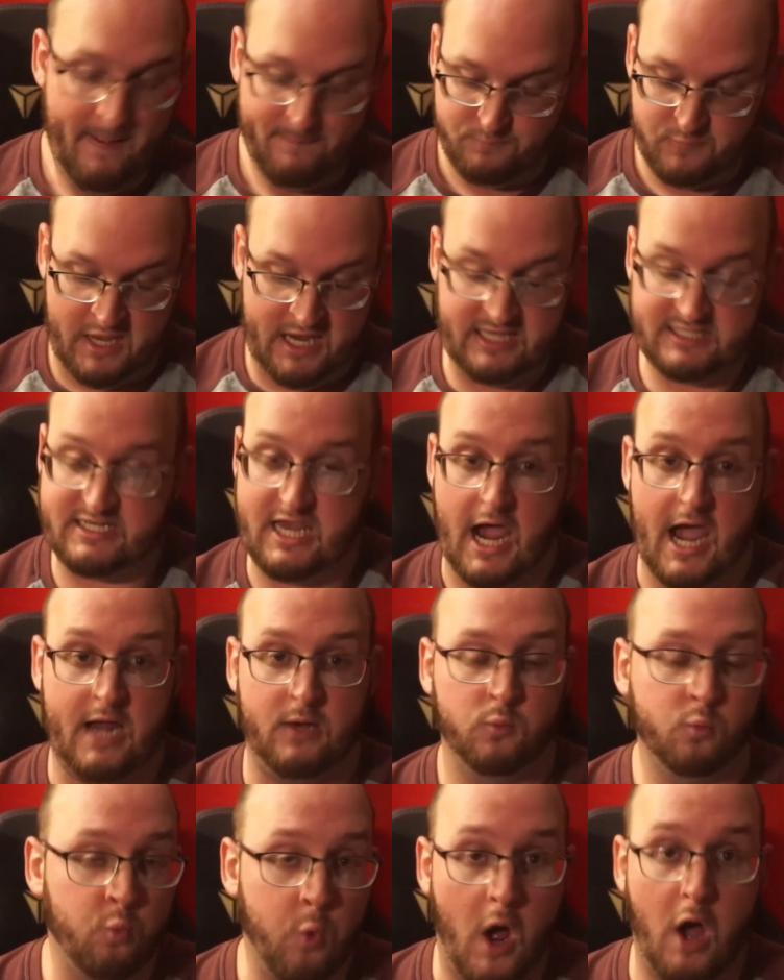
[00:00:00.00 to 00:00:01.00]
He's got
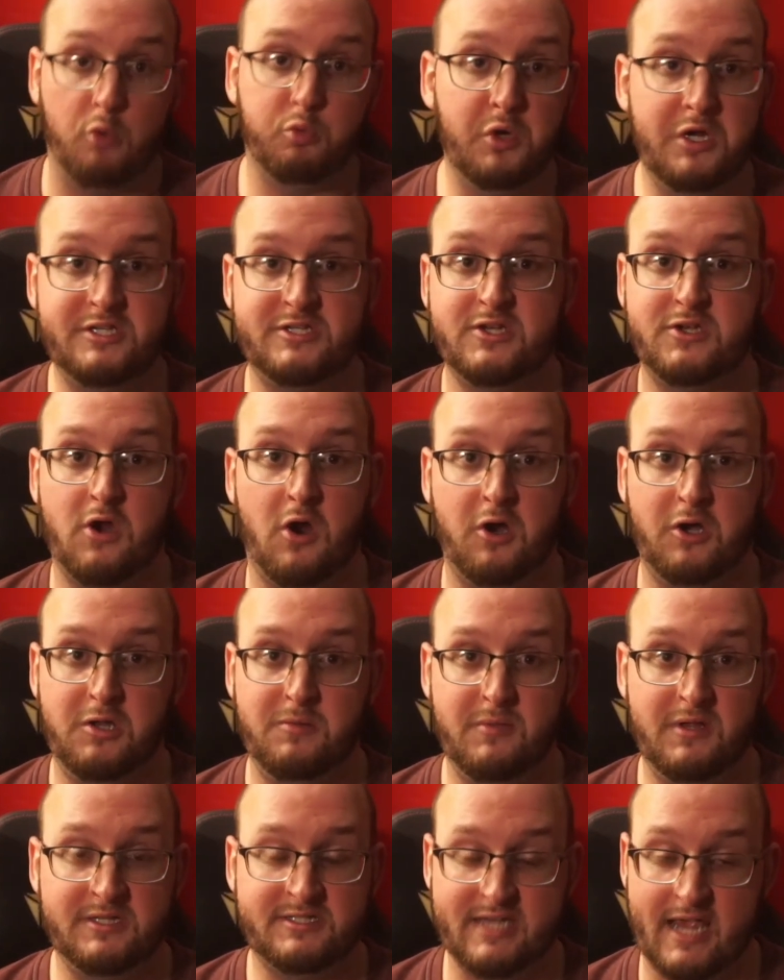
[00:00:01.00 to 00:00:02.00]
well-reasoned
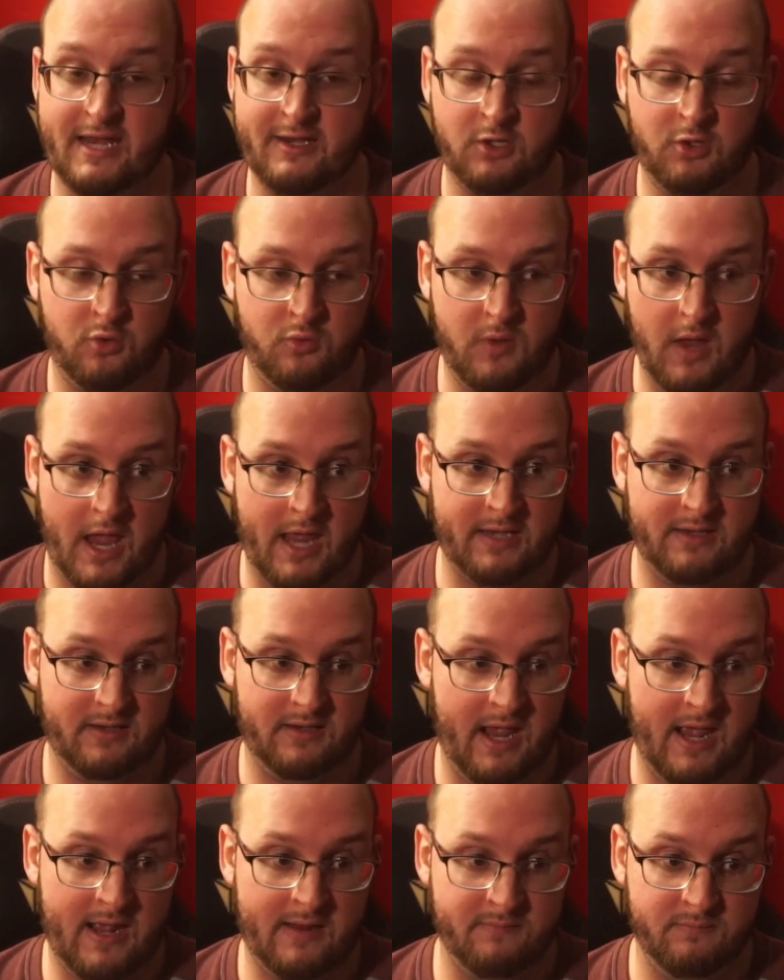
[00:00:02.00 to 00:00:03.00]
arguments and and
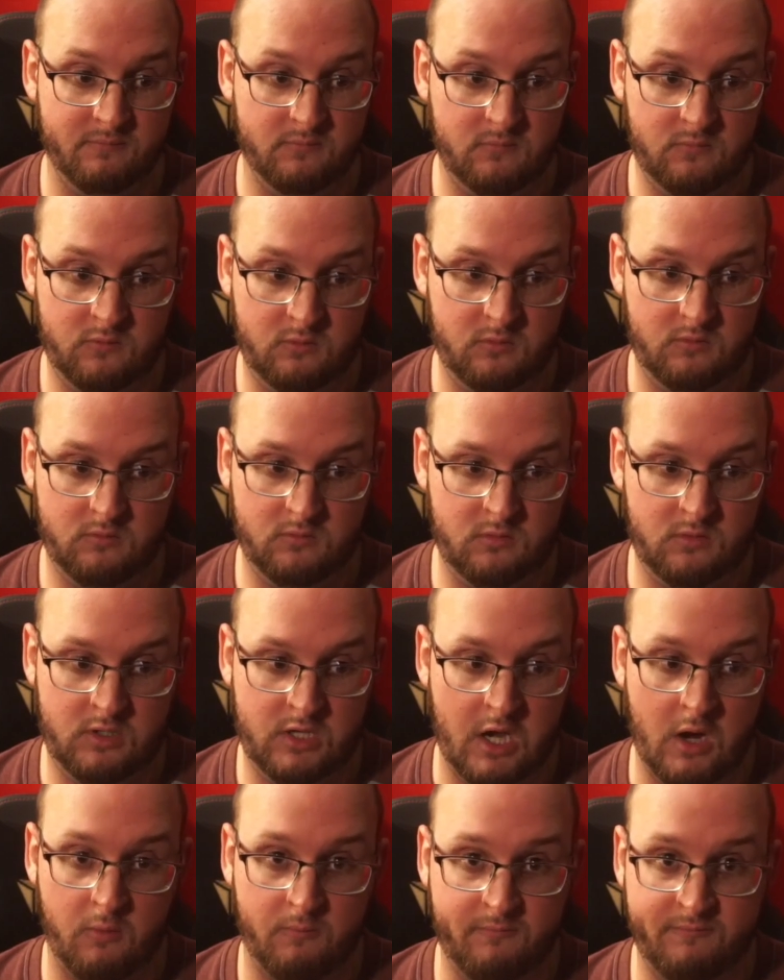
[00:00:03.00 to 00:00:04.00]
and you know,